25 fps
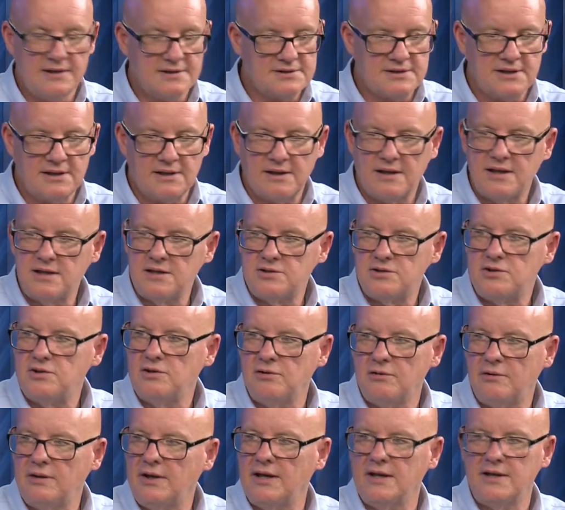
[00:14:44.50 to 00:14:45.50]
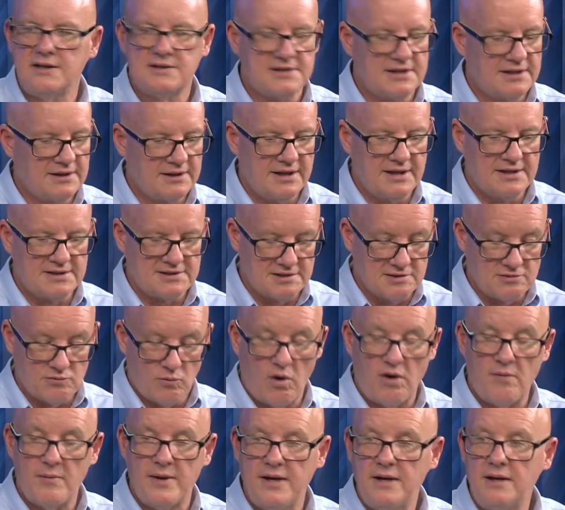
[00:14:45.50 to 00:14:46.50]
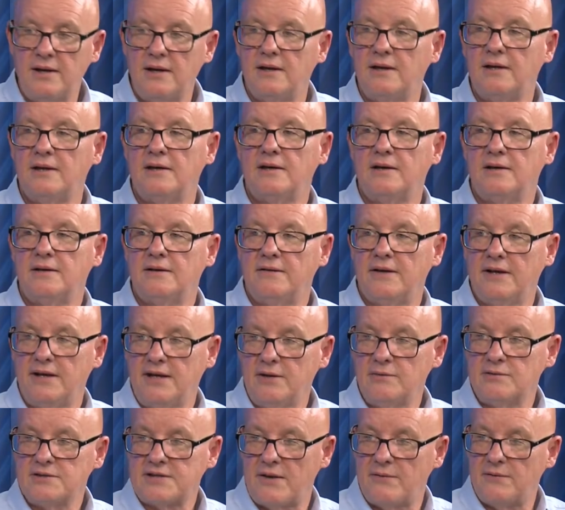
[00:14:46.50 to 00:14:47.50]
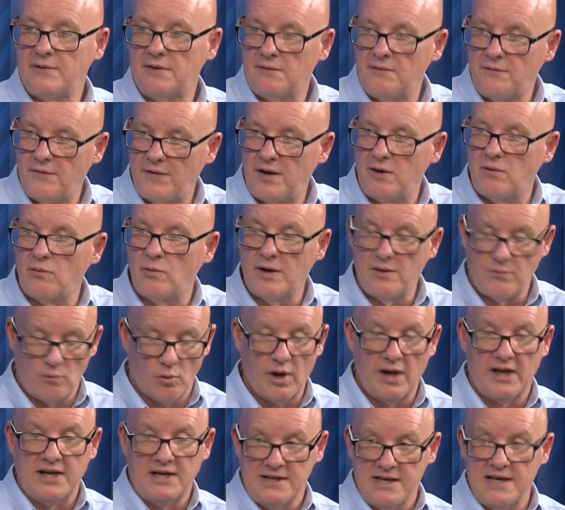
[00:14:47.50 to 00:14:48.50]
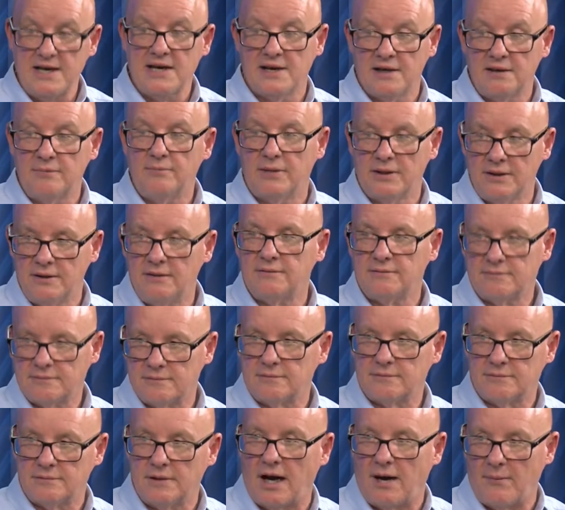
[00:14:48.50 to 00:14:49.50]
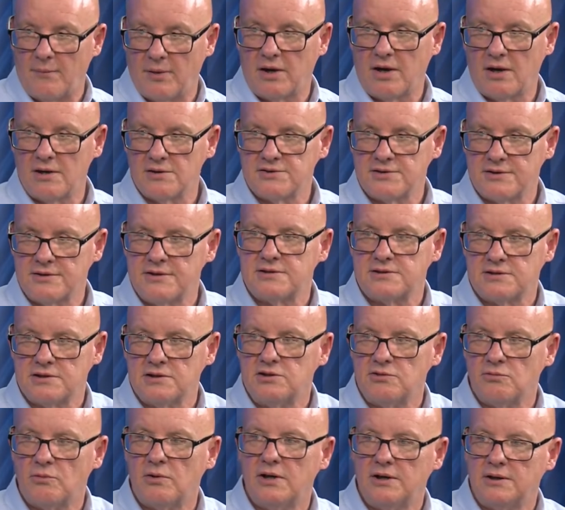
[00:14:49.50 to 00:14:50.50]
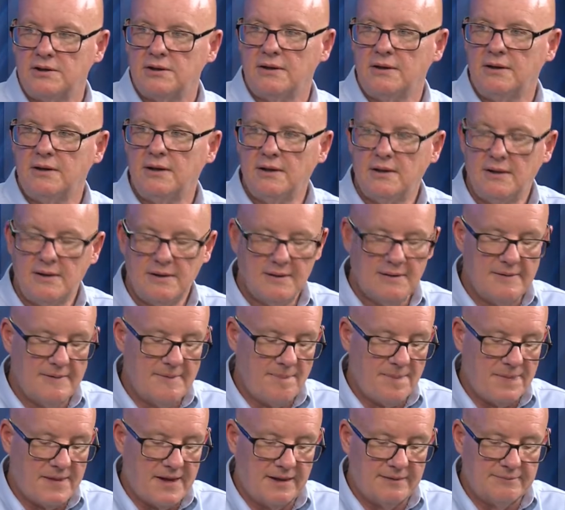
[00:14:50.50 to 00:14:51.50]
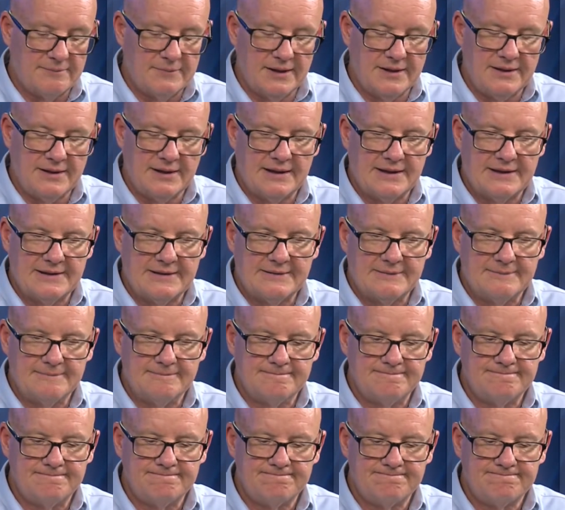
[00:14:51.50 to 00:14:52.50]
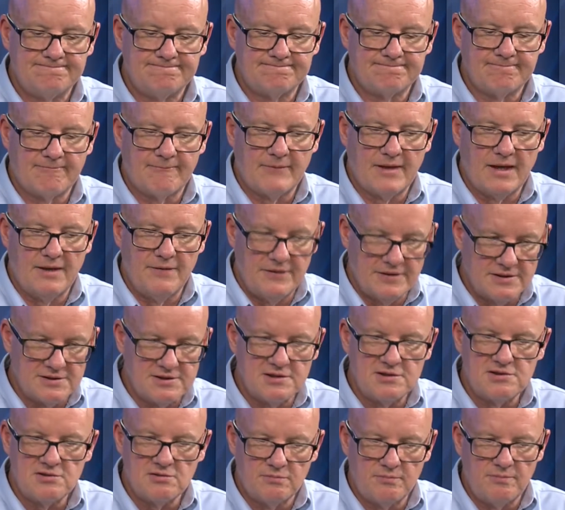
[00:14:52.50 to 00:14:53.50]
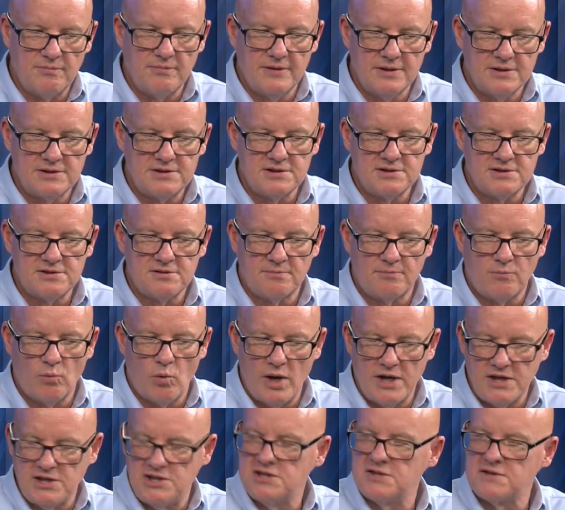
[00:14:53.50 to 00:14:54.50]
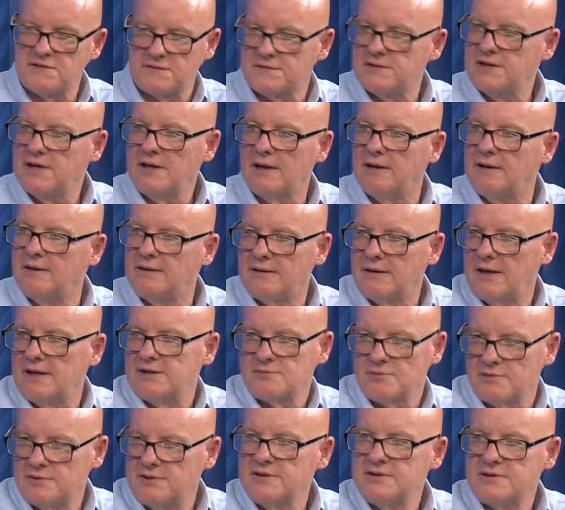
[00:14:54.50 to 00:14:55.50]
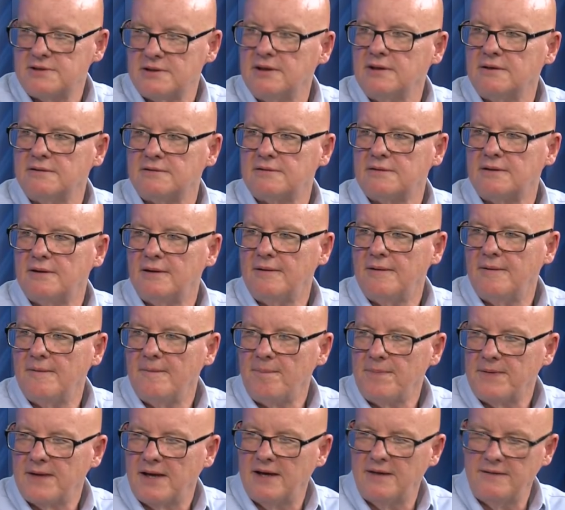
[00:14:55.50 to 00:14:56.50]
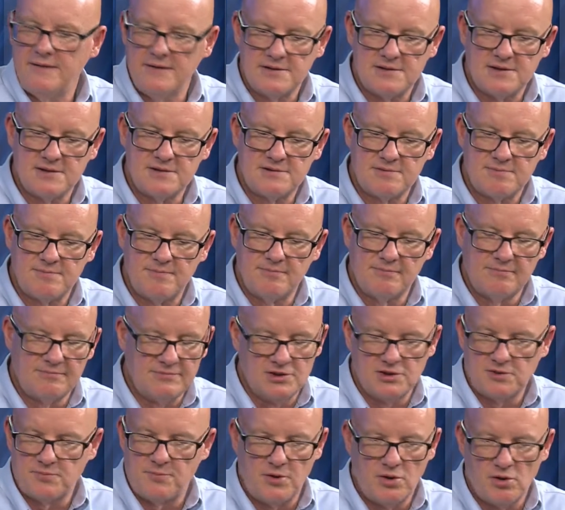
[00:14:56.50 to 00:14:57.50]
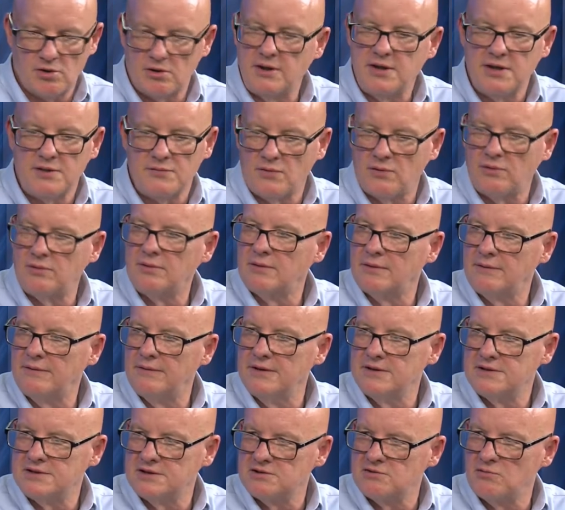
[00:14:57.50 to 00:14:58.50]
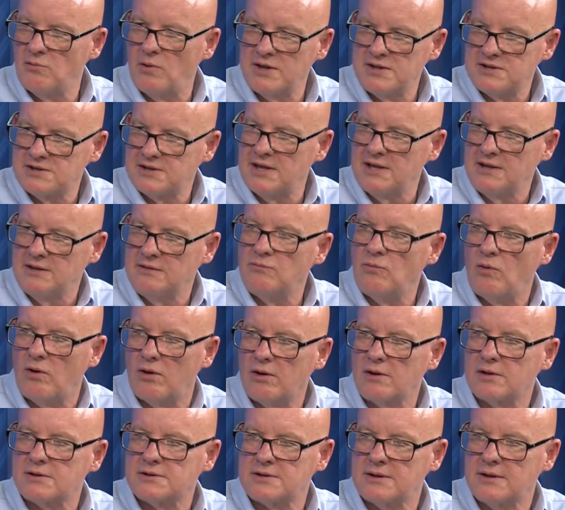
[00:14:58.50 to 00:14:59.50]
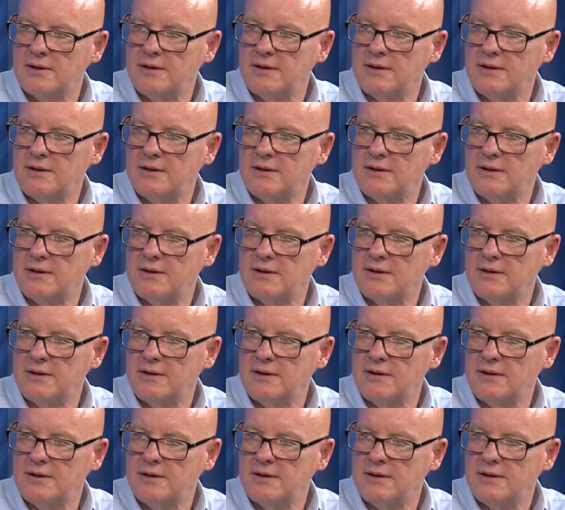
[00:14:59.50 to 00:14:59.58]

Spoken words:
sin against you. He didn't sin against this woman that he was having an affair with. Well, he did, but not because of this situation. But this is the wages of sin. That's what this is. And this is just pure evil. This is the way Satan works.